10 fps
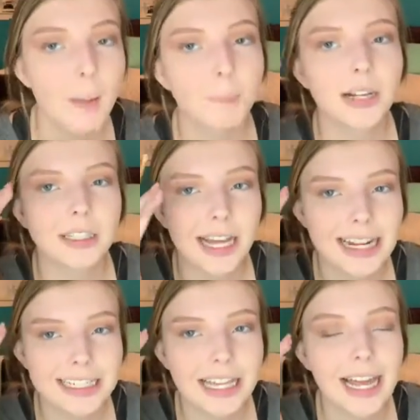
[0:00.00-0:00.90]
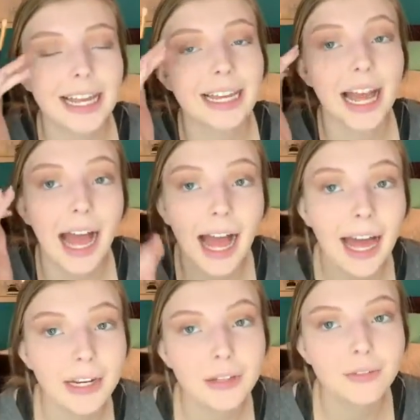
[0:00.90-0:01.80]
my lash line and
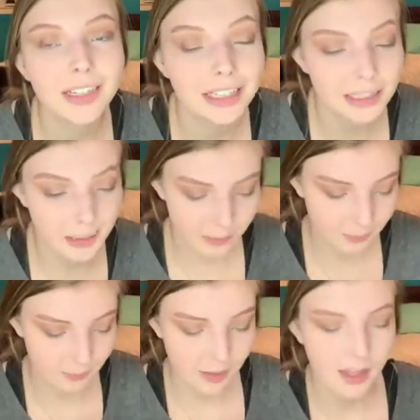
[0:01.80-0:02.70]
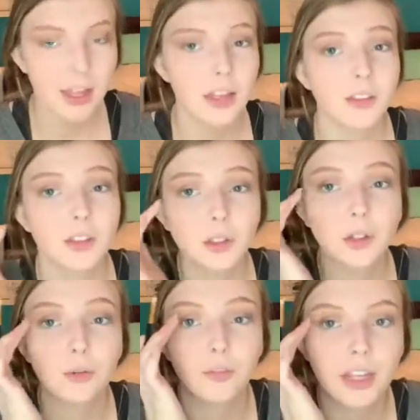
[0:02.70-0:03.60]
kind of into the
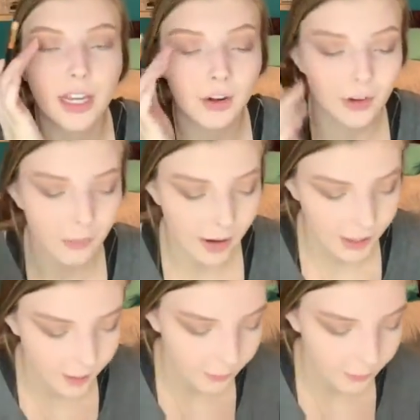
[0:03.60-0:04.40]
little V area right here.